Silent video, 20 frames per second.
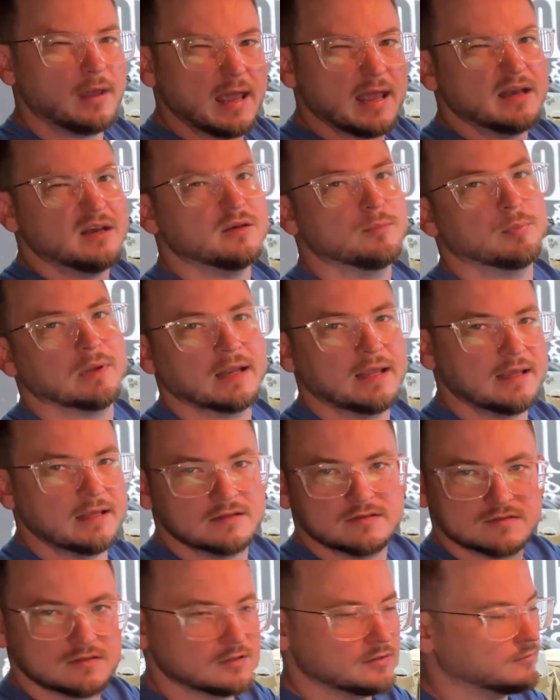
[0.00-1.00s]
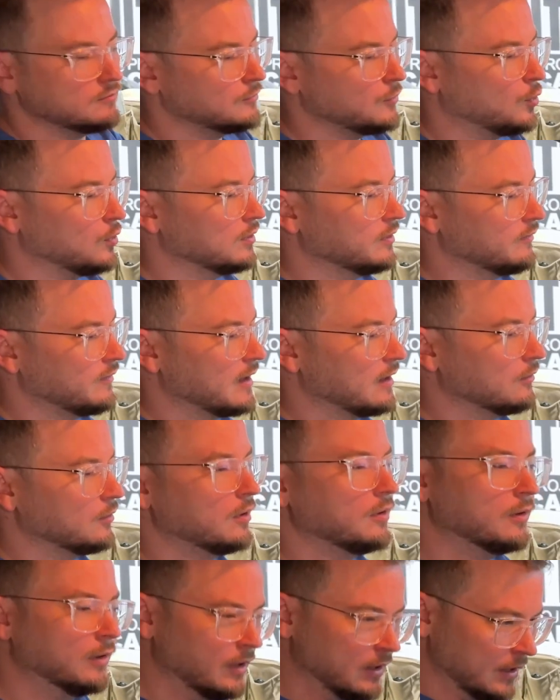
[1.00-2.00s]
end plates and all of that lot.
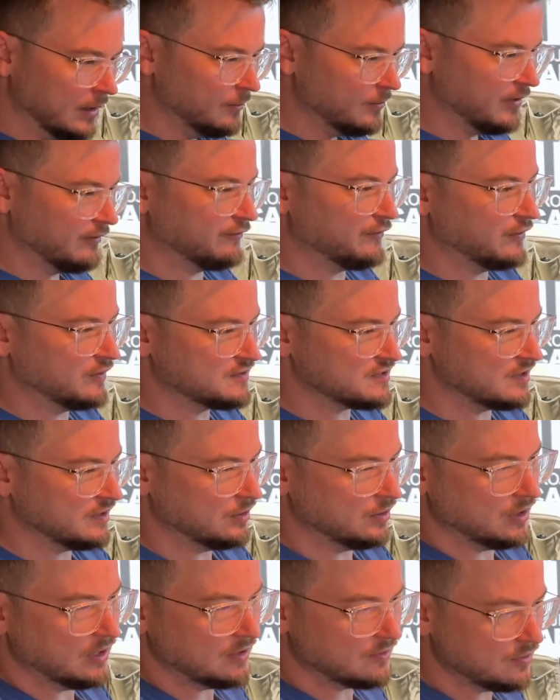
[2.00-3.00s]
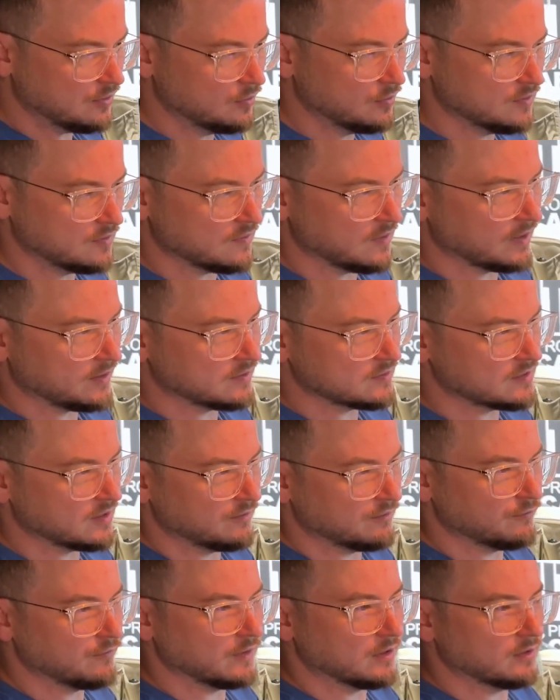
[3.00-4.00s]
But first thing you need to do is, like I say,
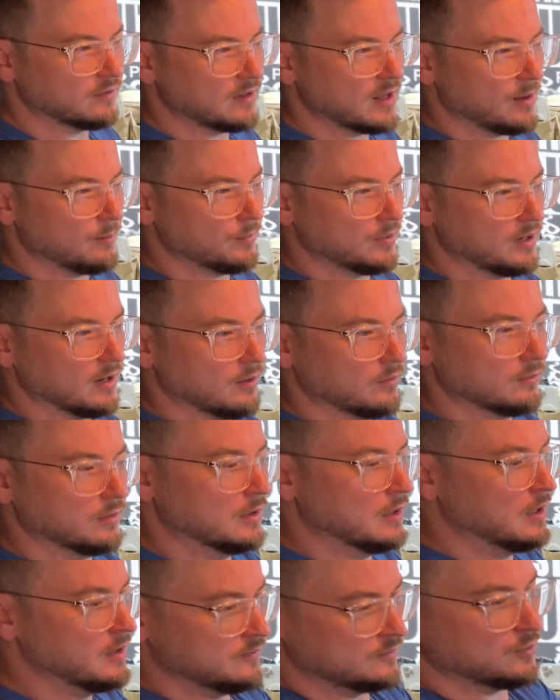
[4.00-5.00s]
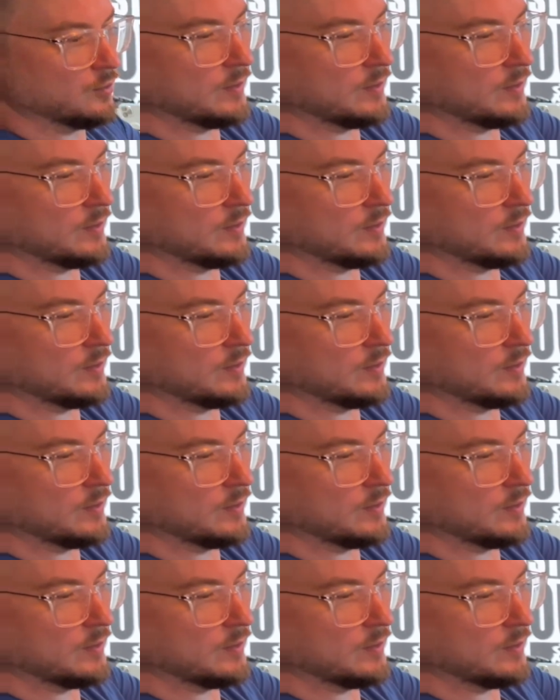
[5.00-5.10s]
figure that bit out. So